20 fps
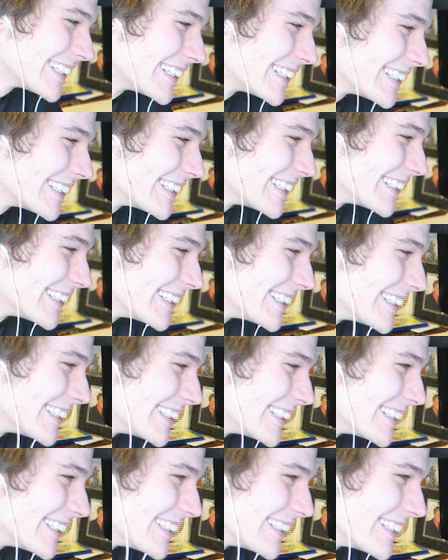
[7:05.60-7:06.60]
and all other
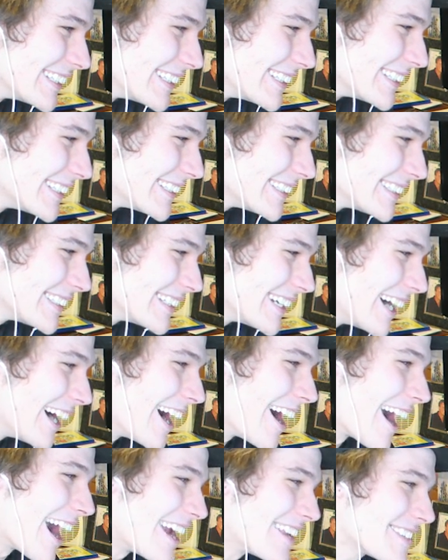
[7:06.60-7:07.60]
questions will be
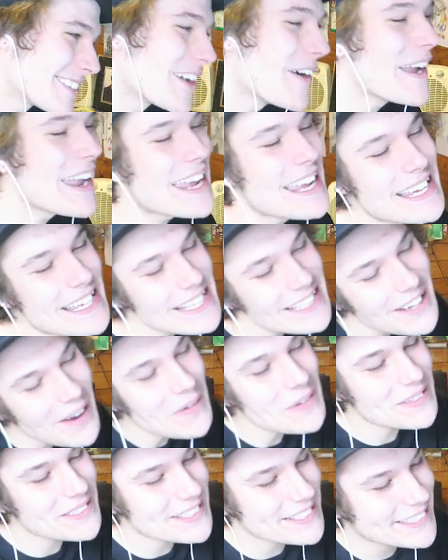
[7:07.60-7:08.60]
answered. All right, so he, he
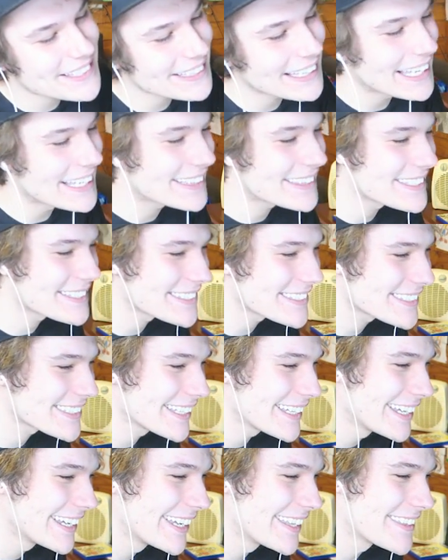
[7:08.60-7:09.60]
goes into like
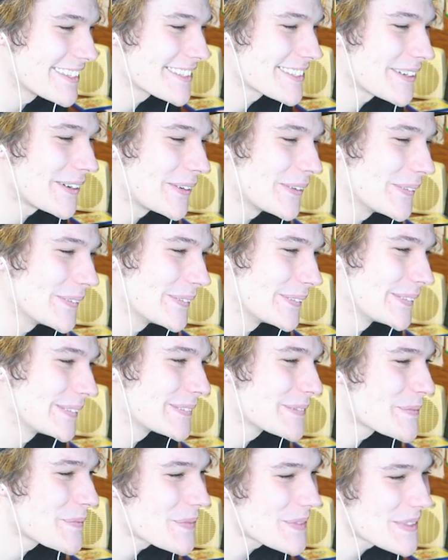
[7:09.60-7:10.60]
this uh, this whole,